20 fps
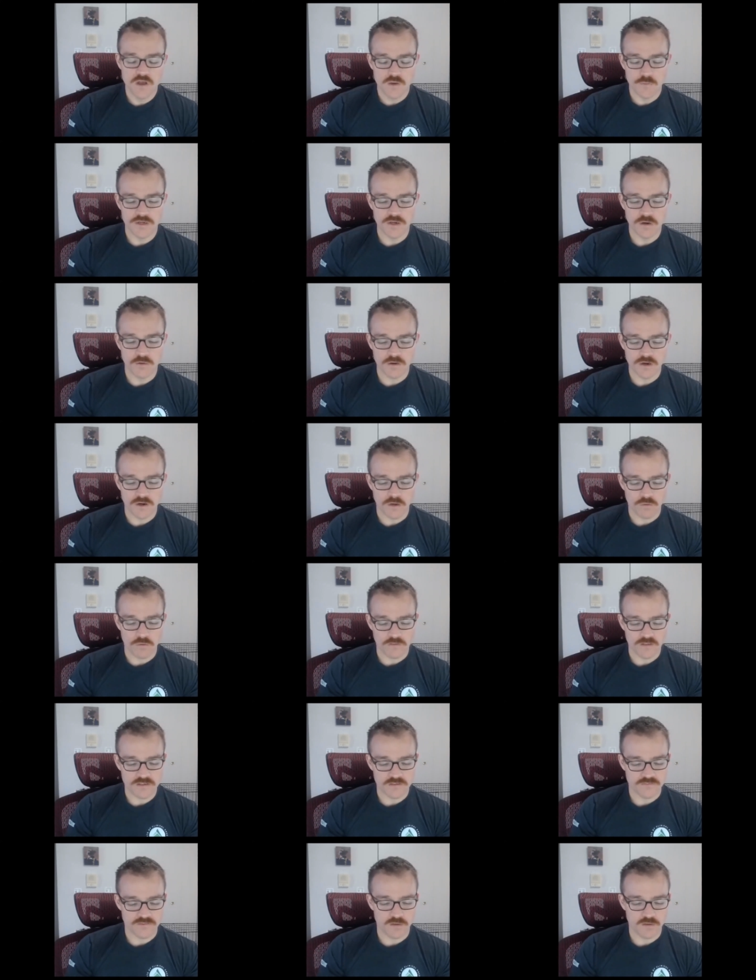We know it
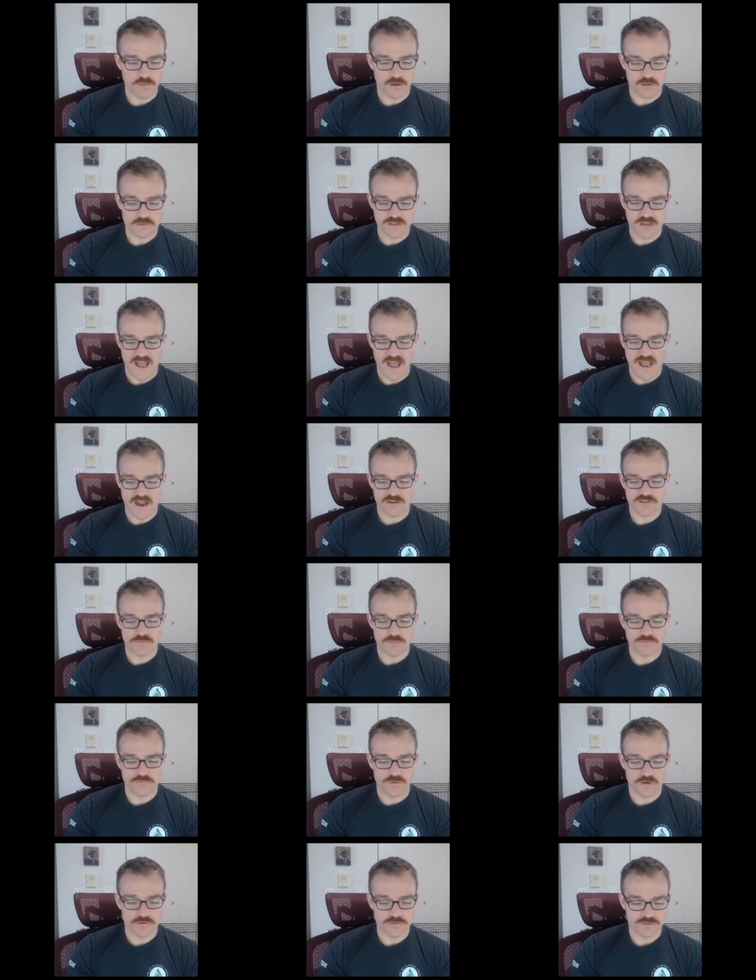correlates very well to actual
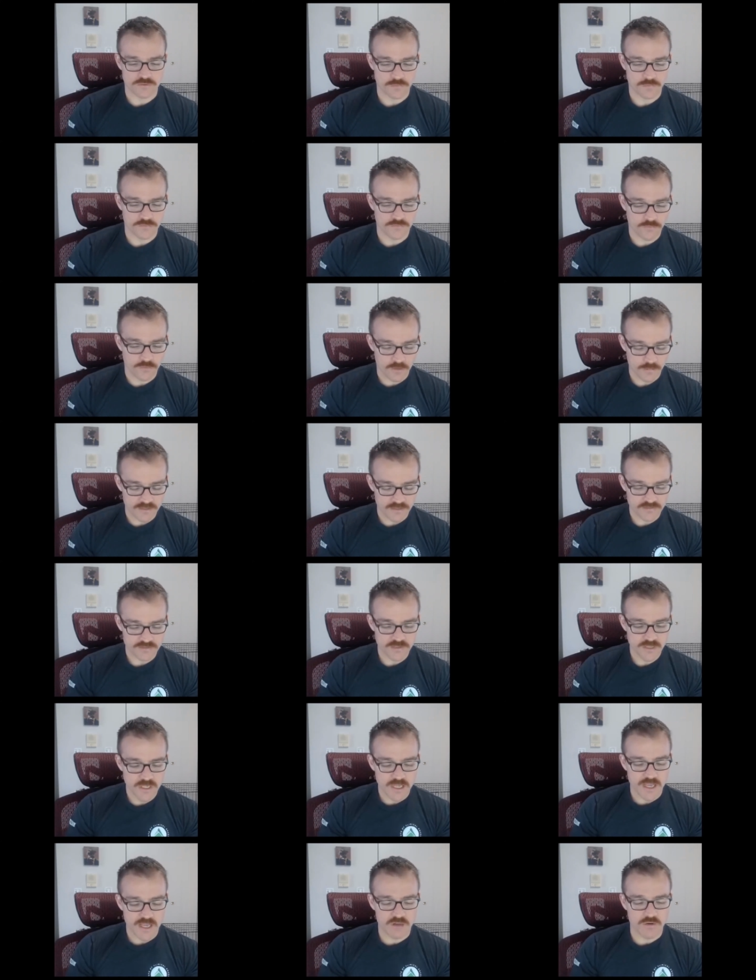functional performance
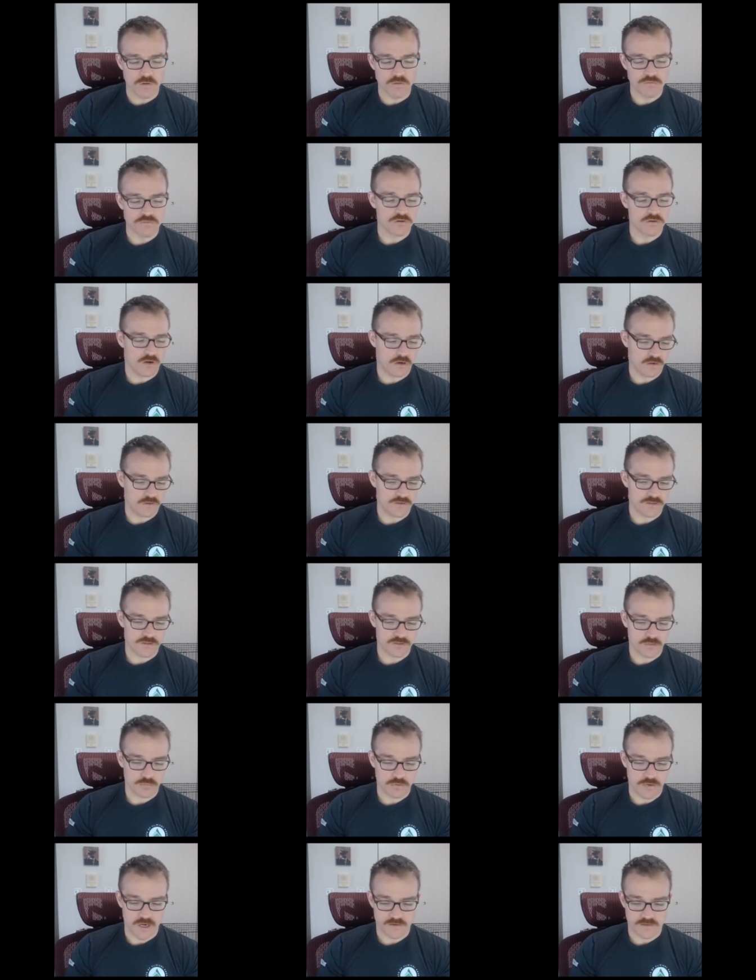and overall clinical
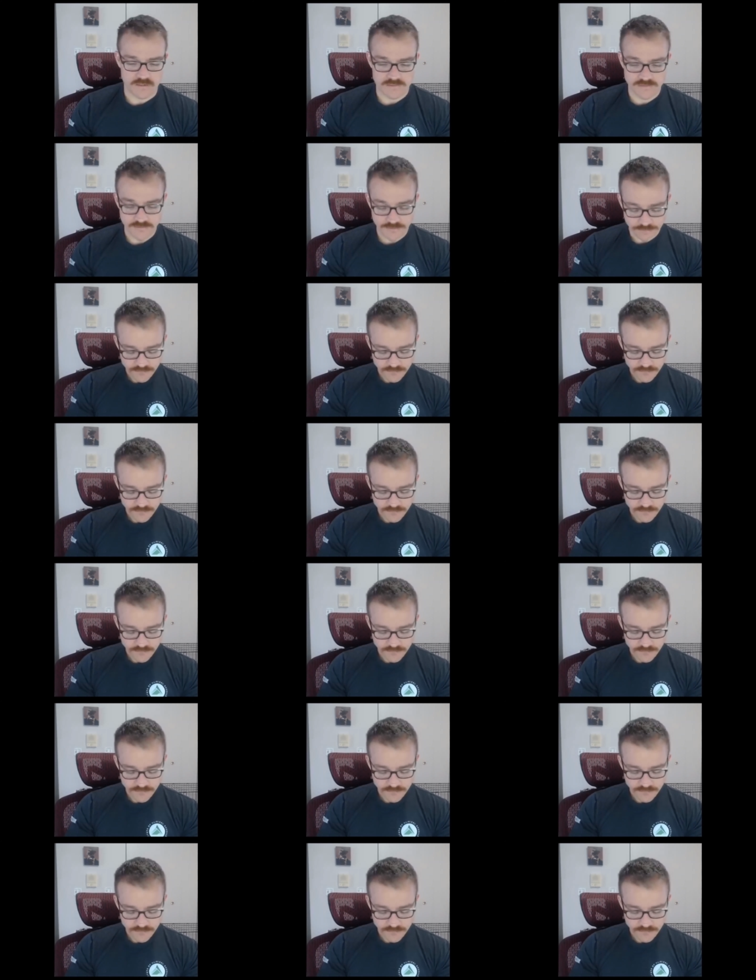progress.